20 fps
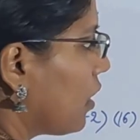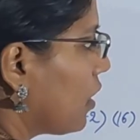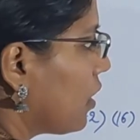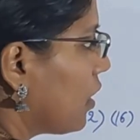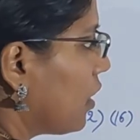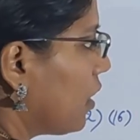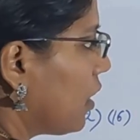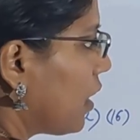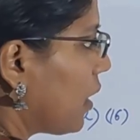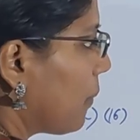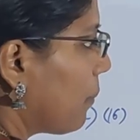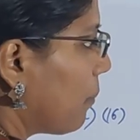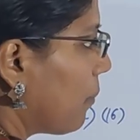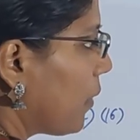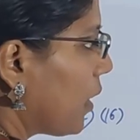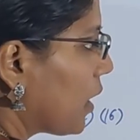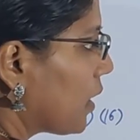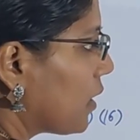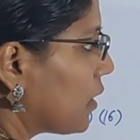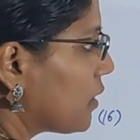here m
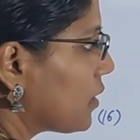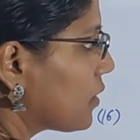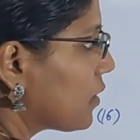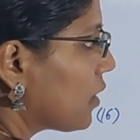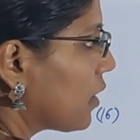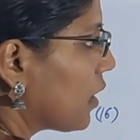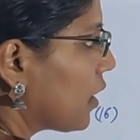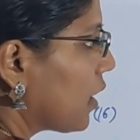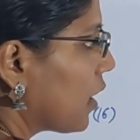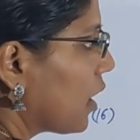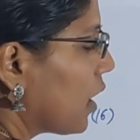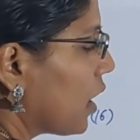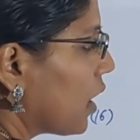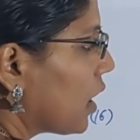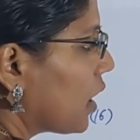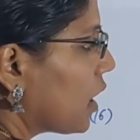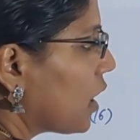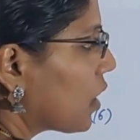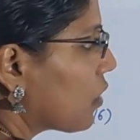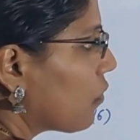minus 3
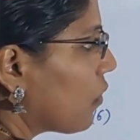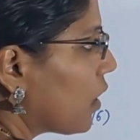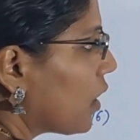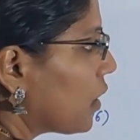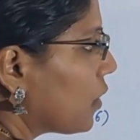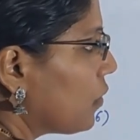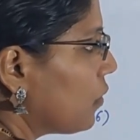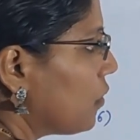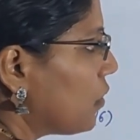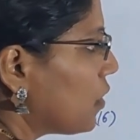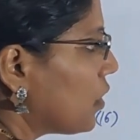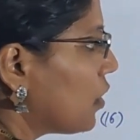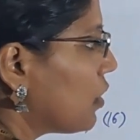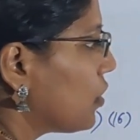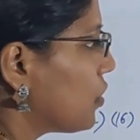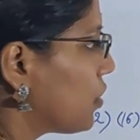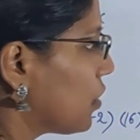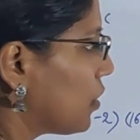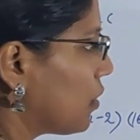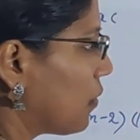equal to
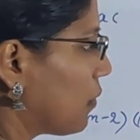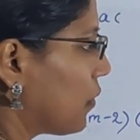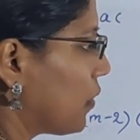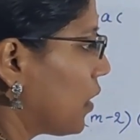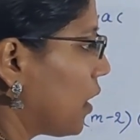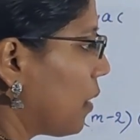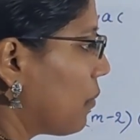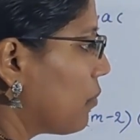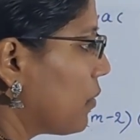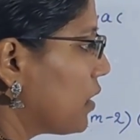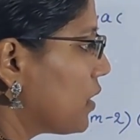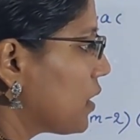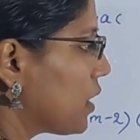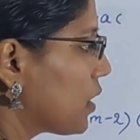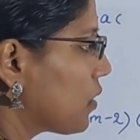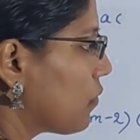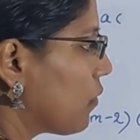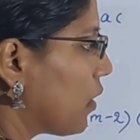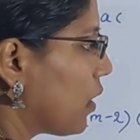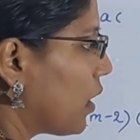0. M
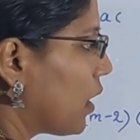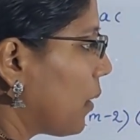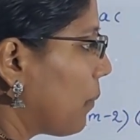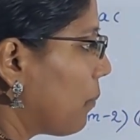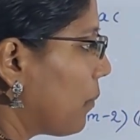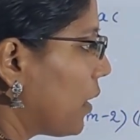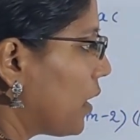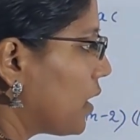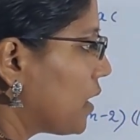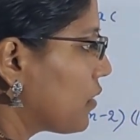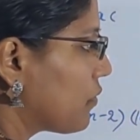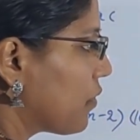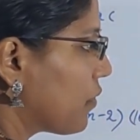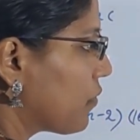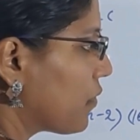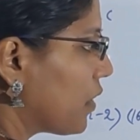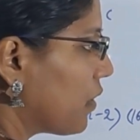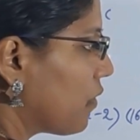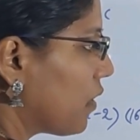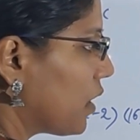minus
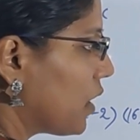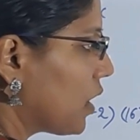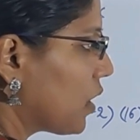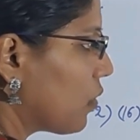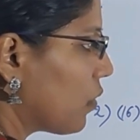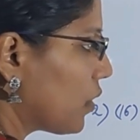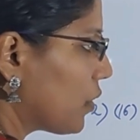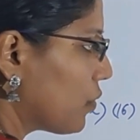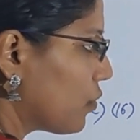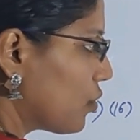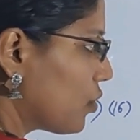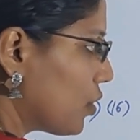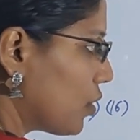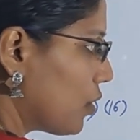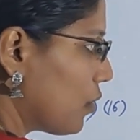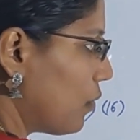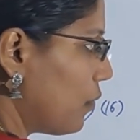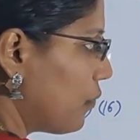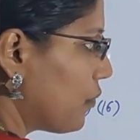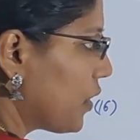51 equal to
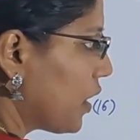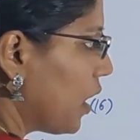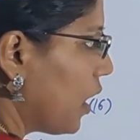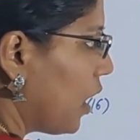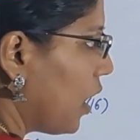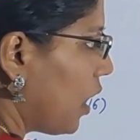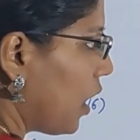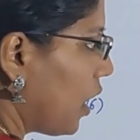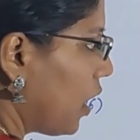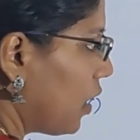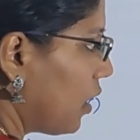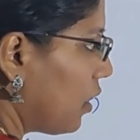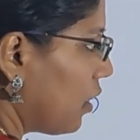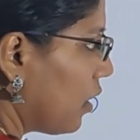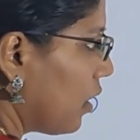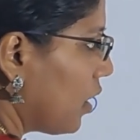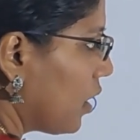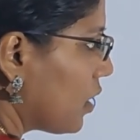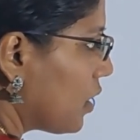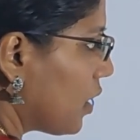0 or
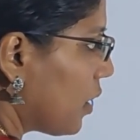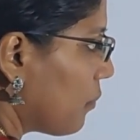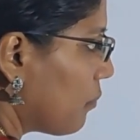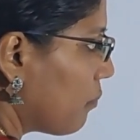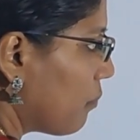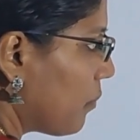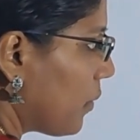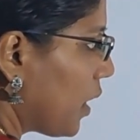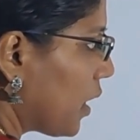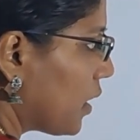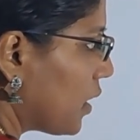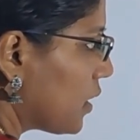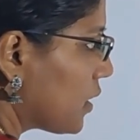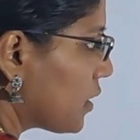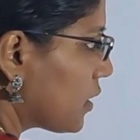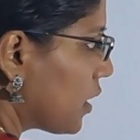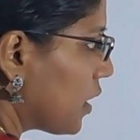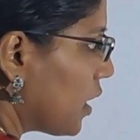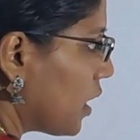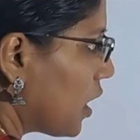m minus
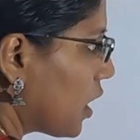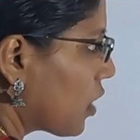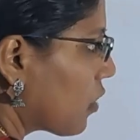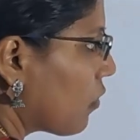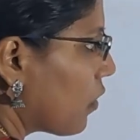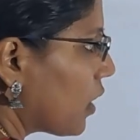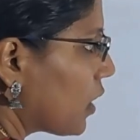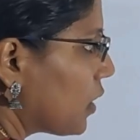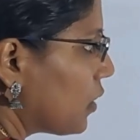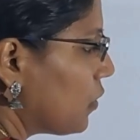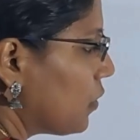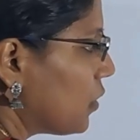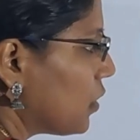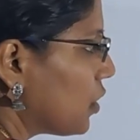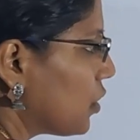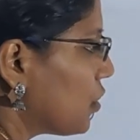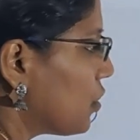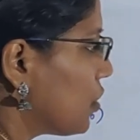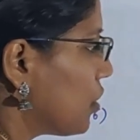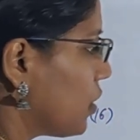3 equal to
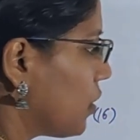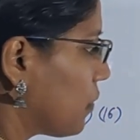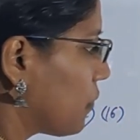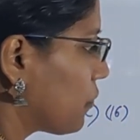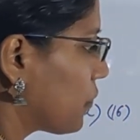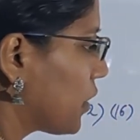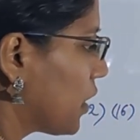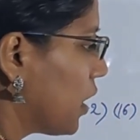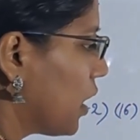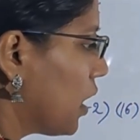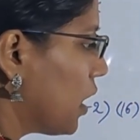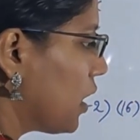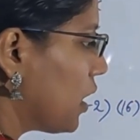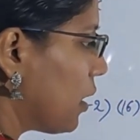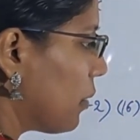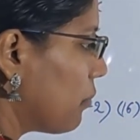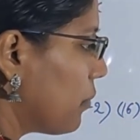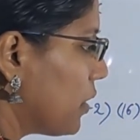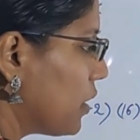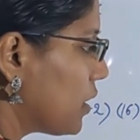0.
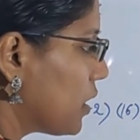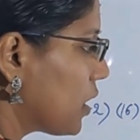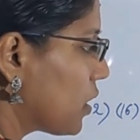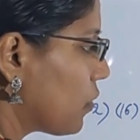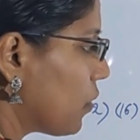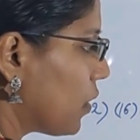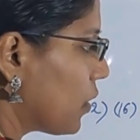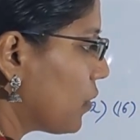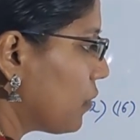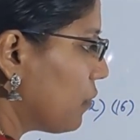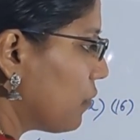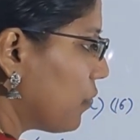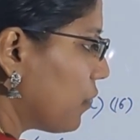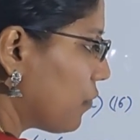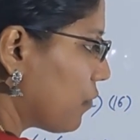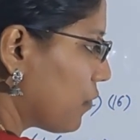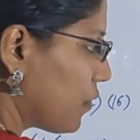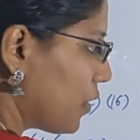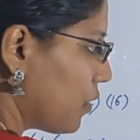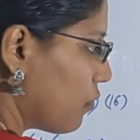M is equal to
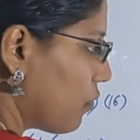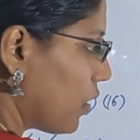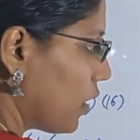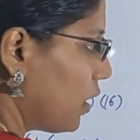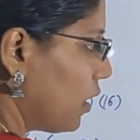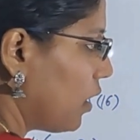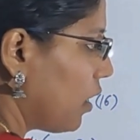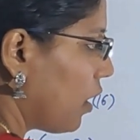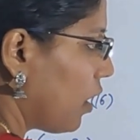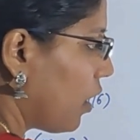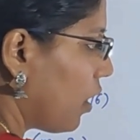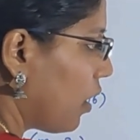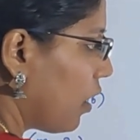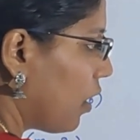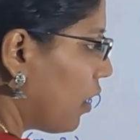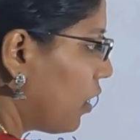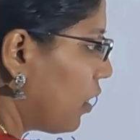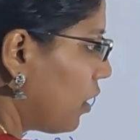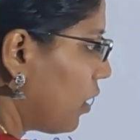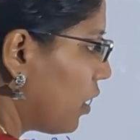51
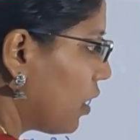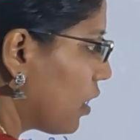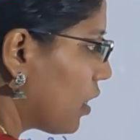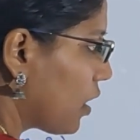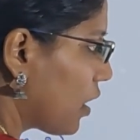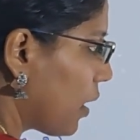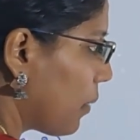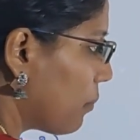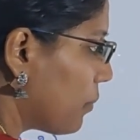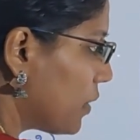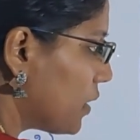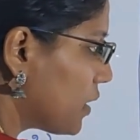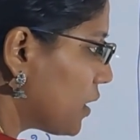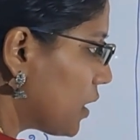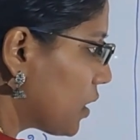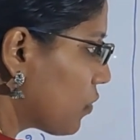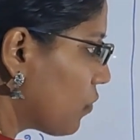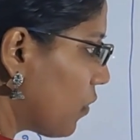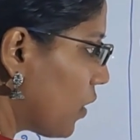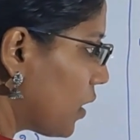or m is
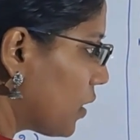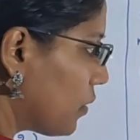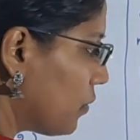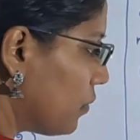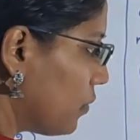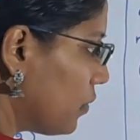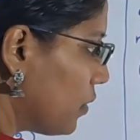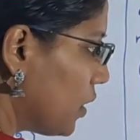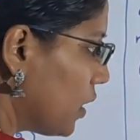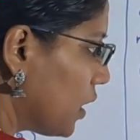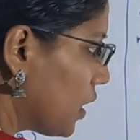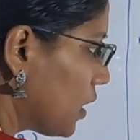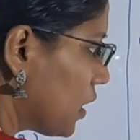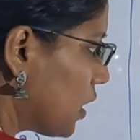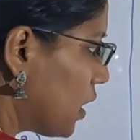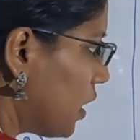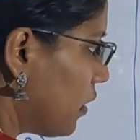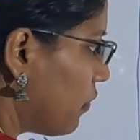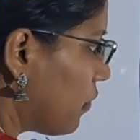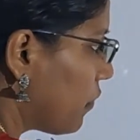equal to
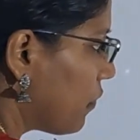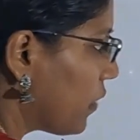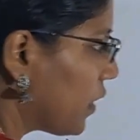3 we